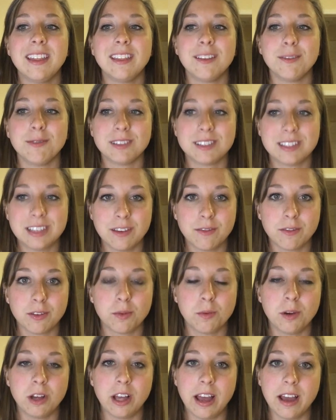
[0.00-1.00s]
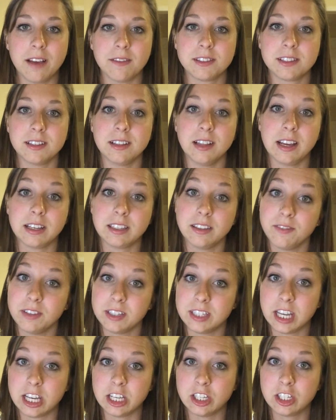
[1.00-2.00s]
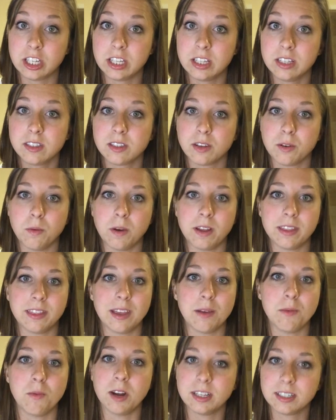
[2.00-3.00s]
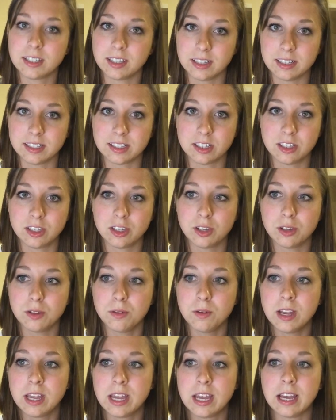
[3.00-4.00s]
the receiver will have selective attention, so what they want to listen to,